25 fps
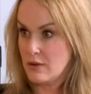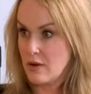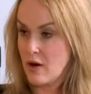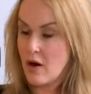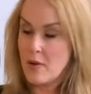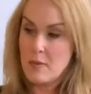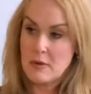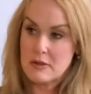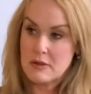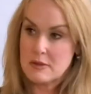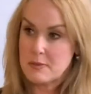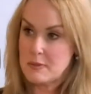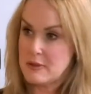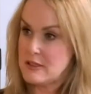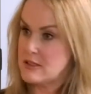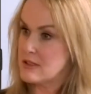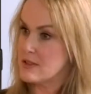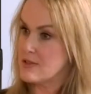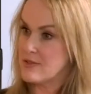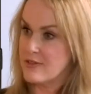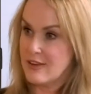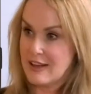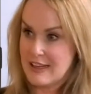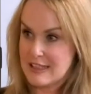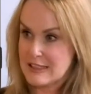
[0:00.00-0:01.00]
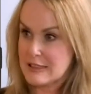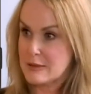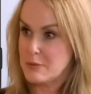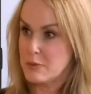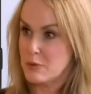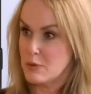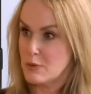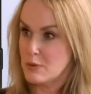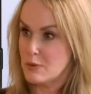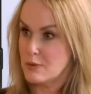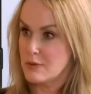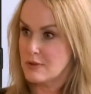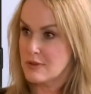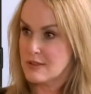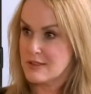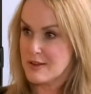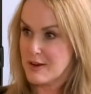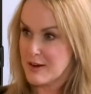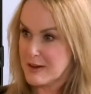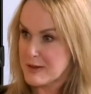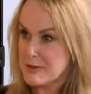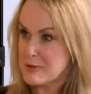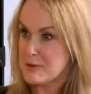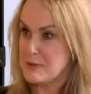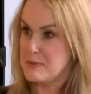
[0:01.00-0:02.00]
I must be just flexible, because I
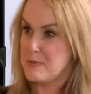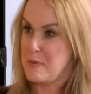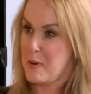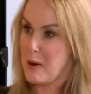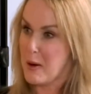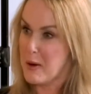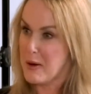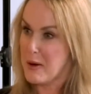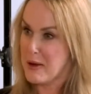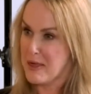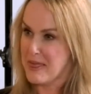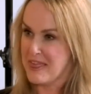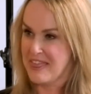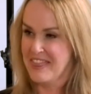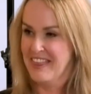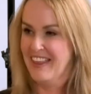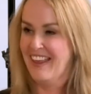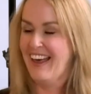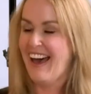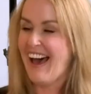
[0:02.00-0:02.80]
can do both.